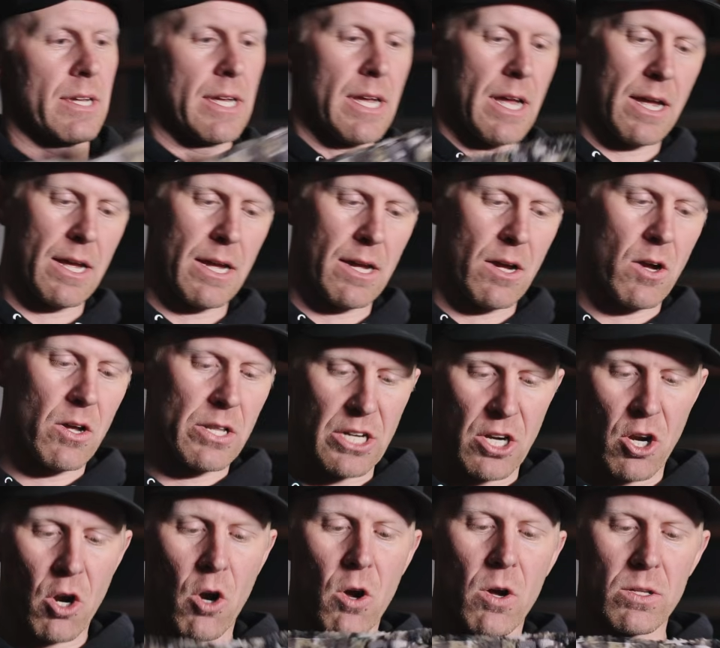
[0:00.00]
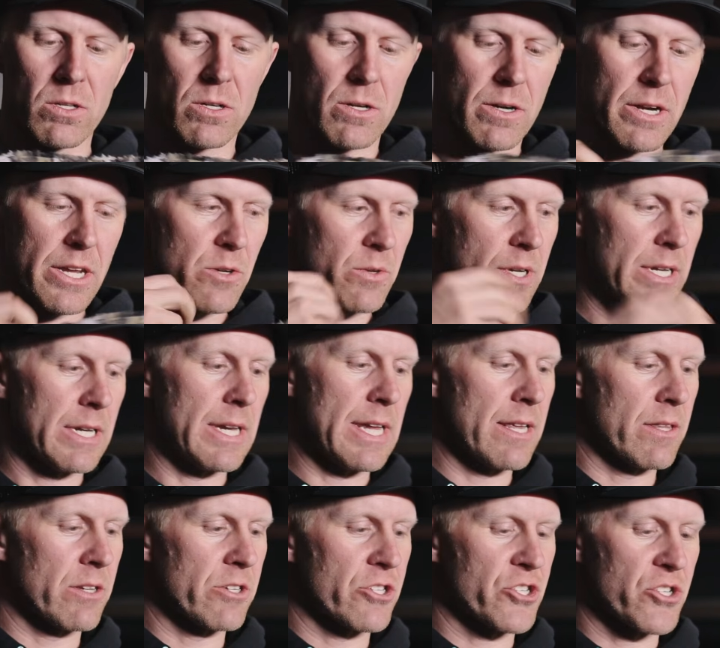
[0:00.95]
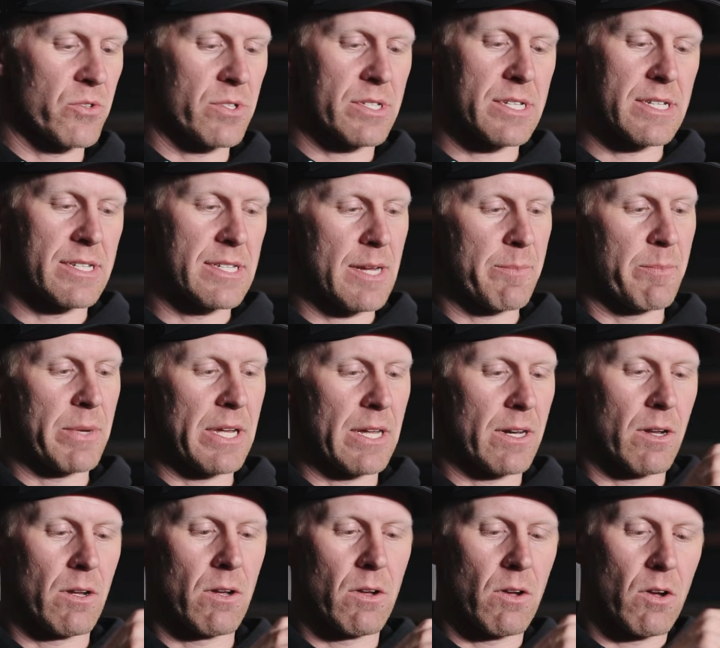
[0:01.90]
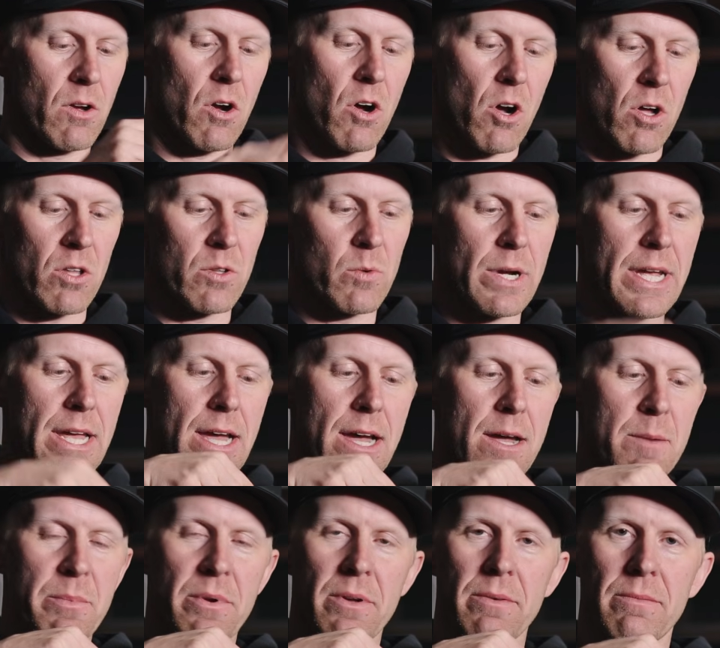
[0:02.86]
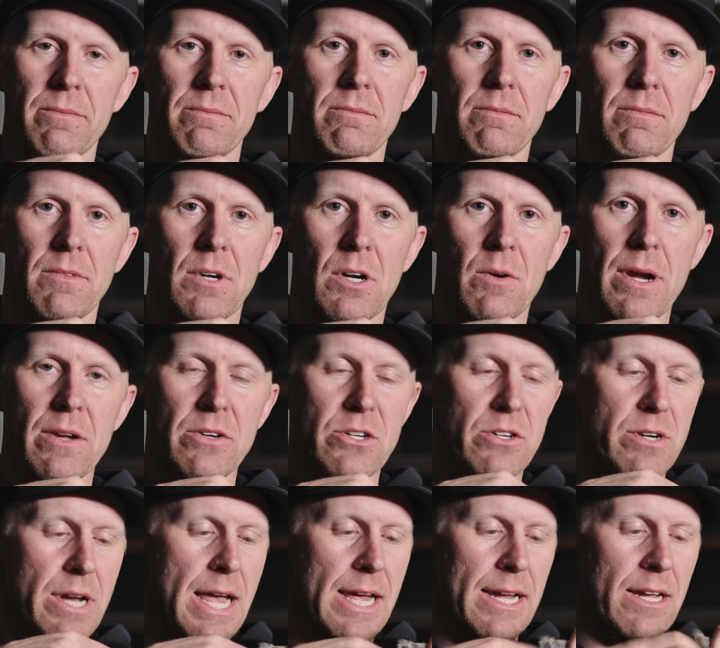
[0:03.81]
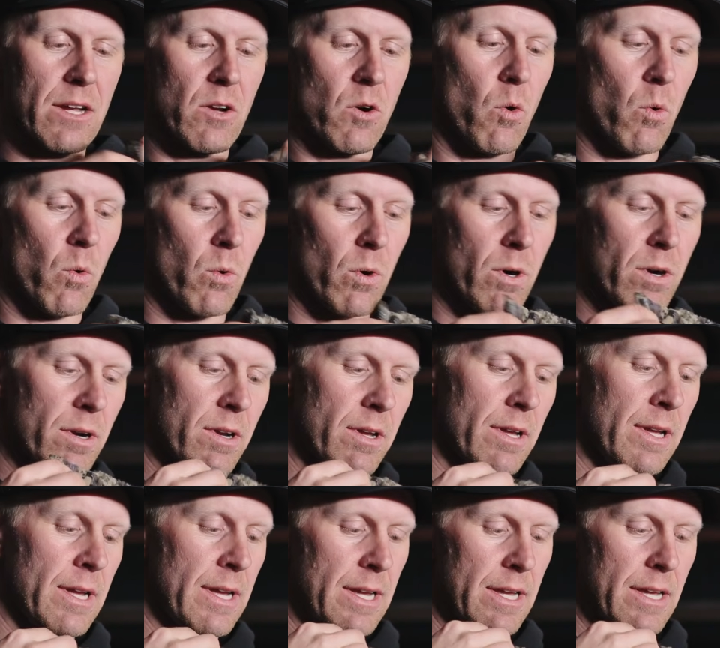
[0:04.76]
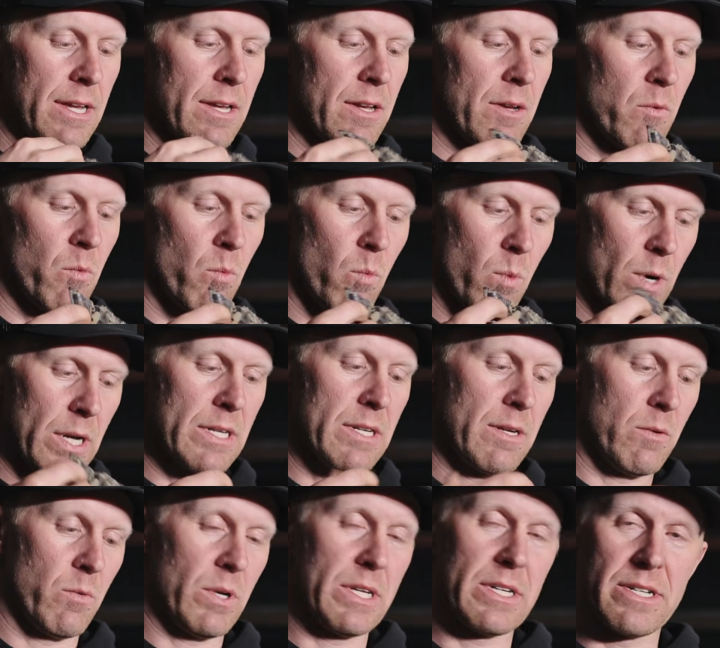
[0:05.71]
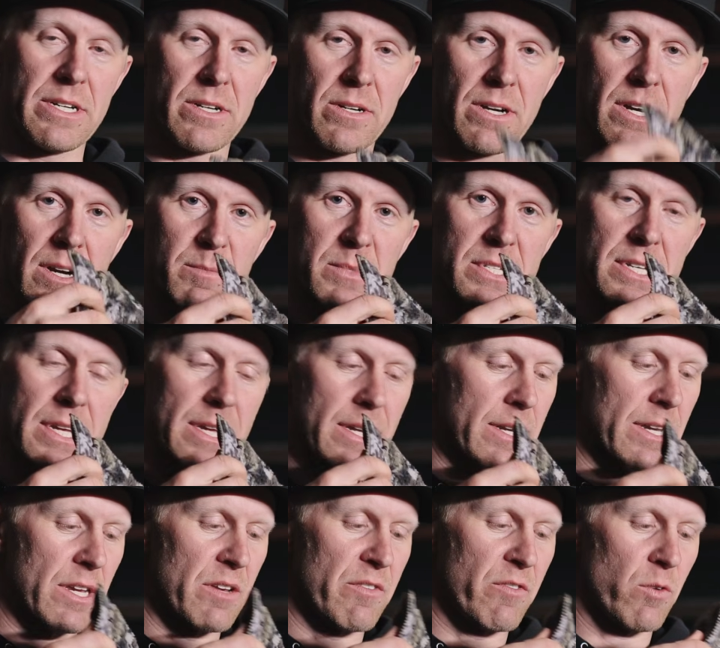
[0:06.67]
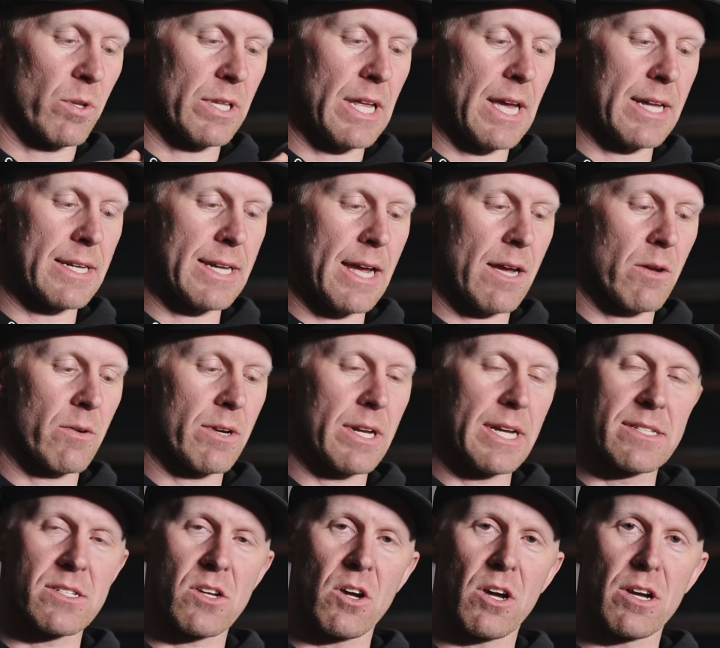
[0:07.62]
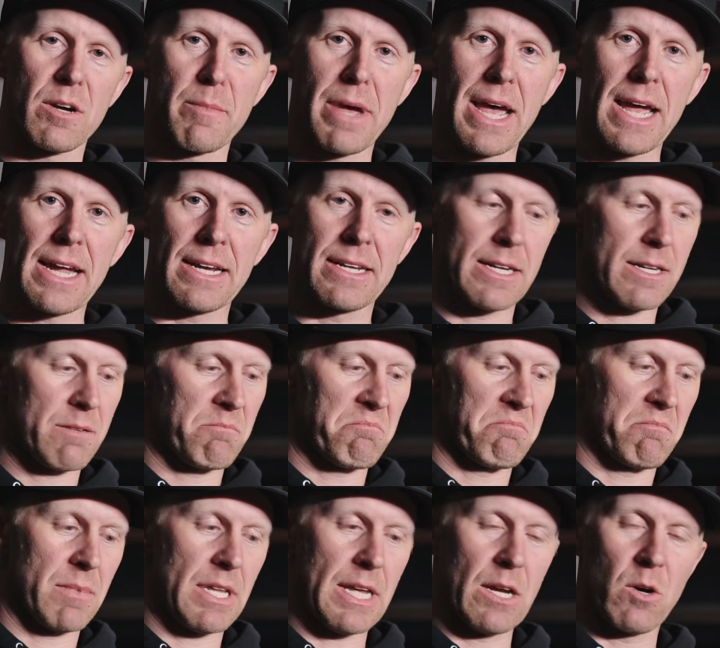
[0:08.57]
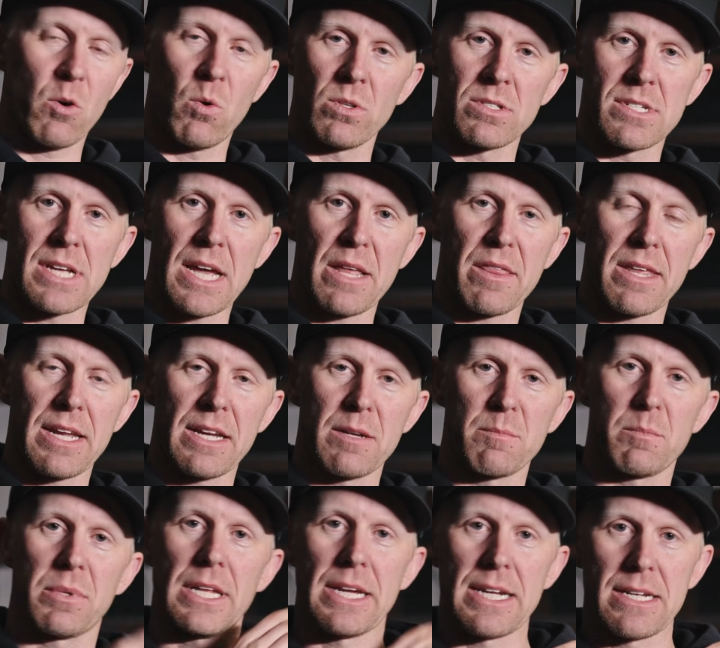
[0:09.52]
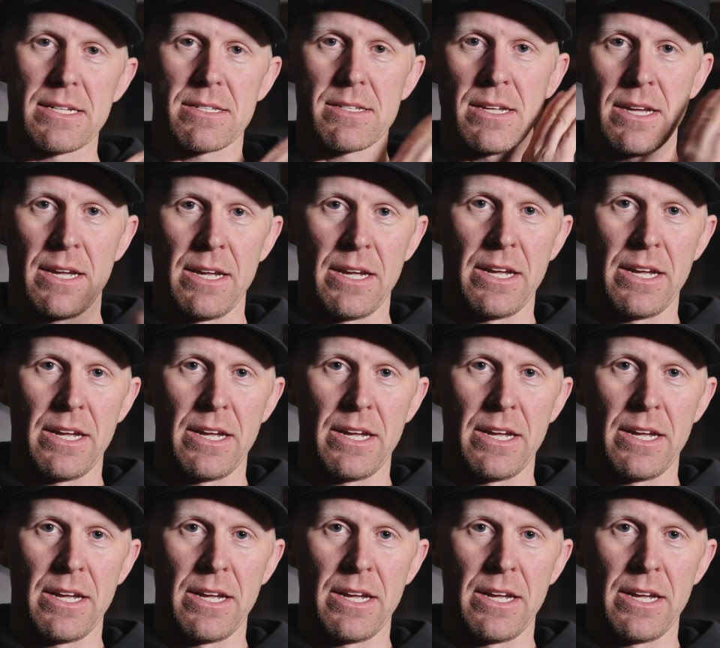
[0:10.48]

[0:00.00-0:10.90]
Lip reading: On the collar, you can either choose to zip it all the way up around your neck, or when a deer comes in, you fold that down. It's got a magnet. It holds that thing in place.